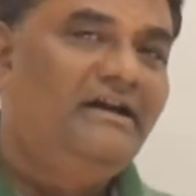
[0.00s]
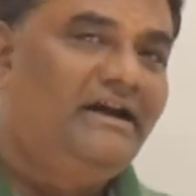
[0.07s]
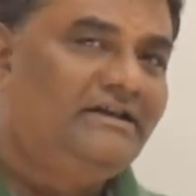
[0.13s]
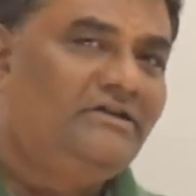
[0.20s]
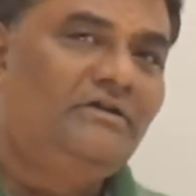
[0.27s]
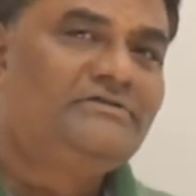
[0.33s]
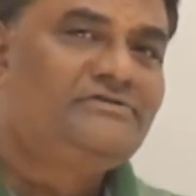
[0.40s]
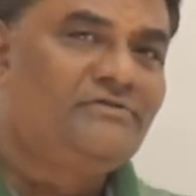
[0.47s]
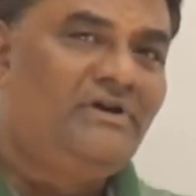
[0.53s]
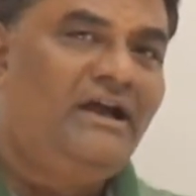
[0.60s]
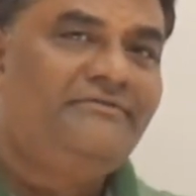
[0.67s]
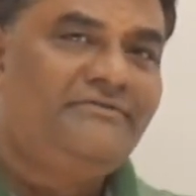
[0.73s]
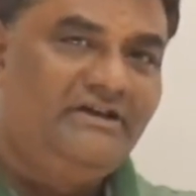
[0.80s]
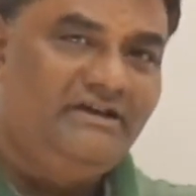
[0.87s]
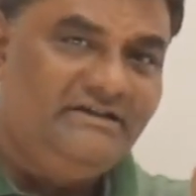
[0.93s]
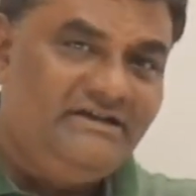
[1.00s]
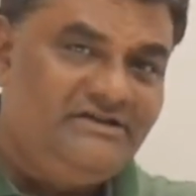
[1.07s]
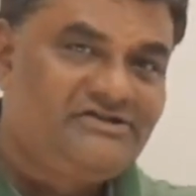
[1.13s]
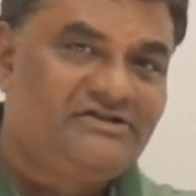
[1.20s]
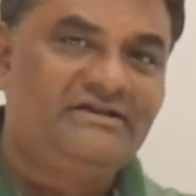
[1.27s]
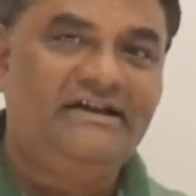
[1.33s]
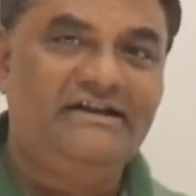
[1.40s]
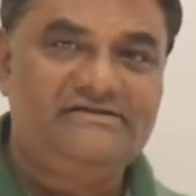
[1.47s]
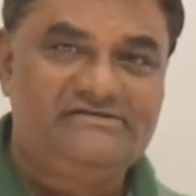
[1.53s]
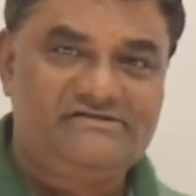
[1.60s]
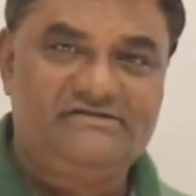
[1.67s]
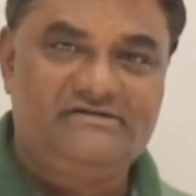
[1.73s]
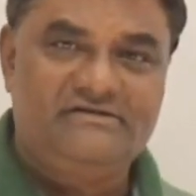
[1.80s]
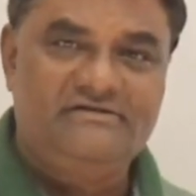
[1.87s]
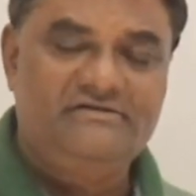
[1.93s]
and also I have initialized
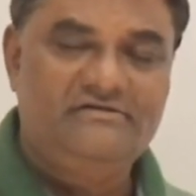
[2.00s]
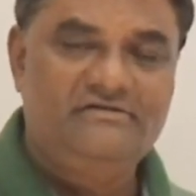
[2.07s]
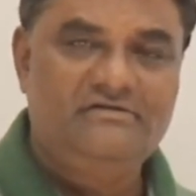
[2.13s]
it.